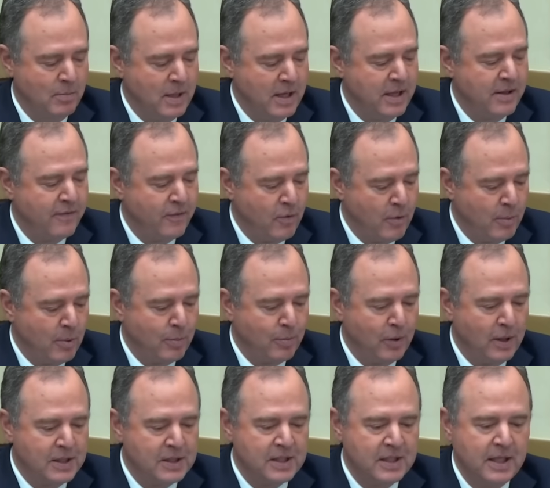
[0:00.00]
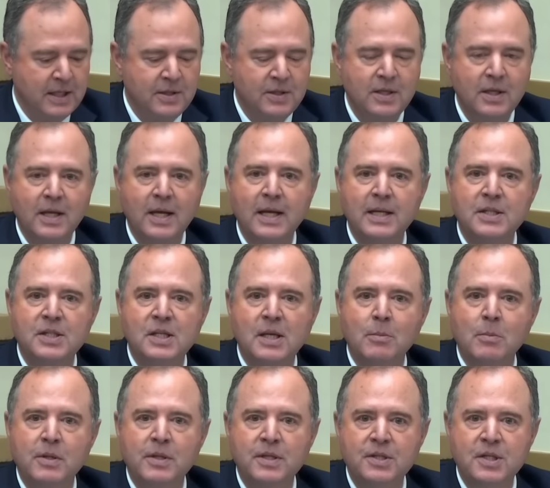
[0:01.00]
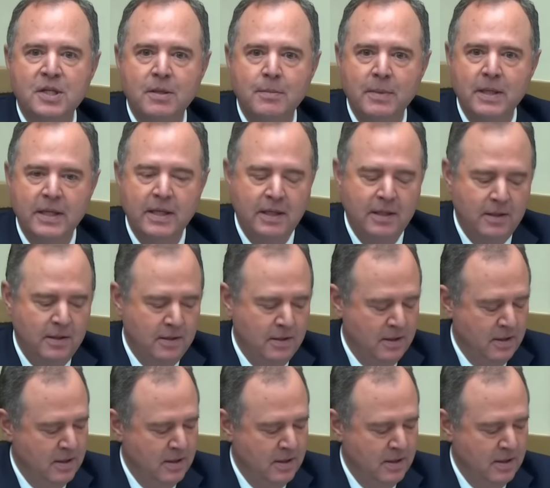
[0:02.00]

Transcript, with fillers: by the former president and some on this committee.